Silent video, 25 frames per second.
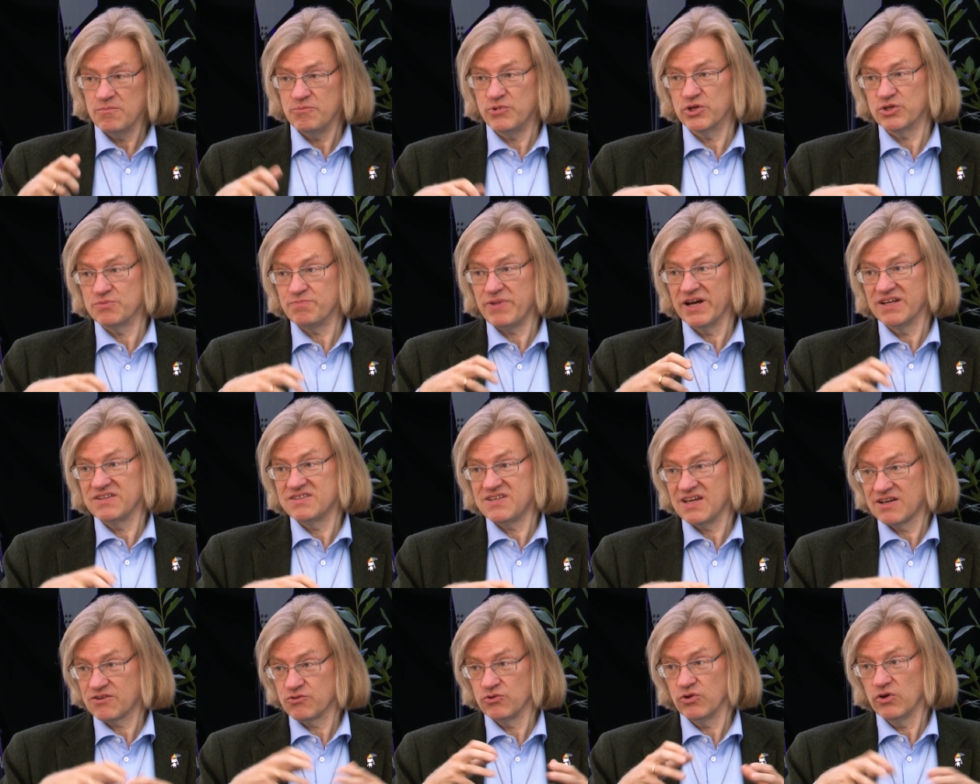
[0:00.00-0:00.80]
but by
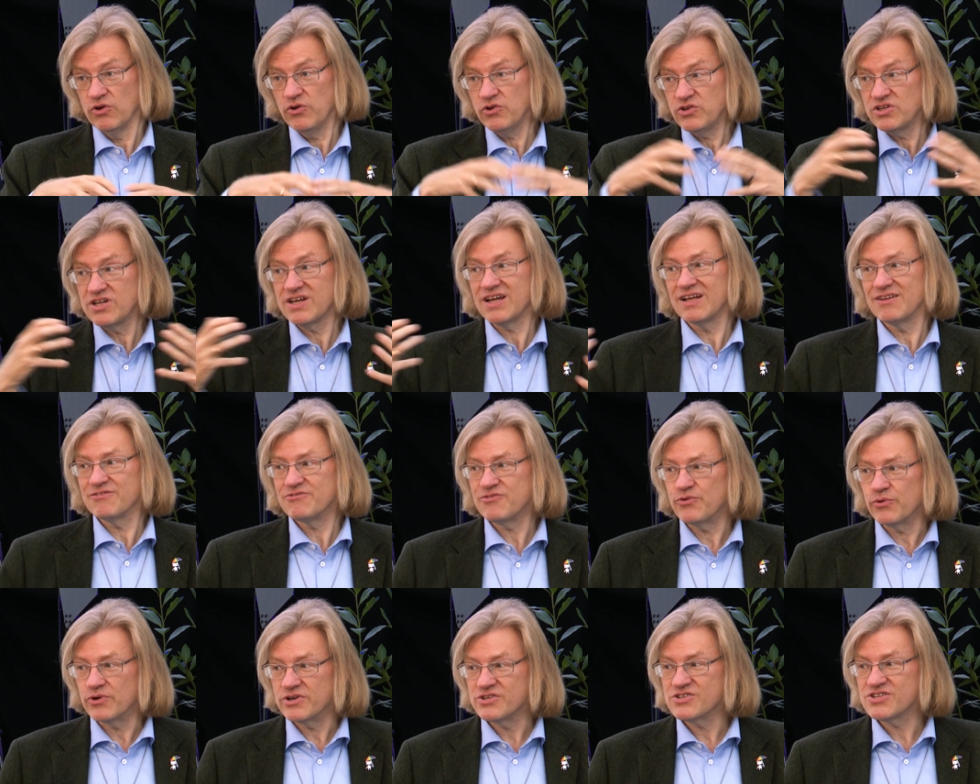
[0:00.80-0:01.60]
technological
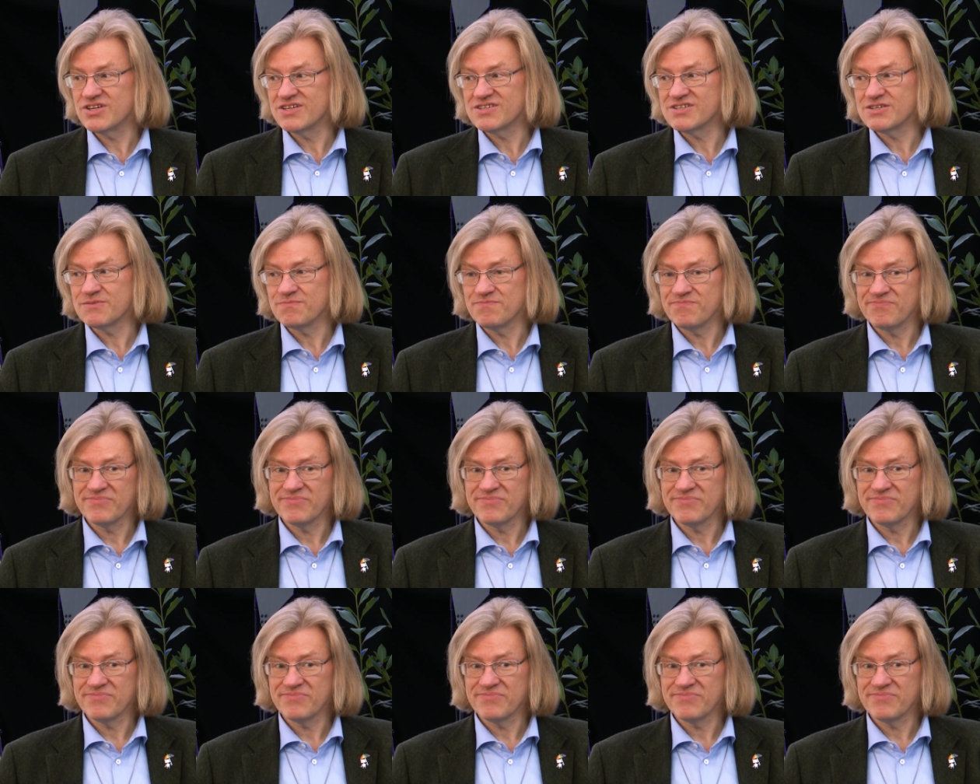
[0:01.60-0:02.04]
forces.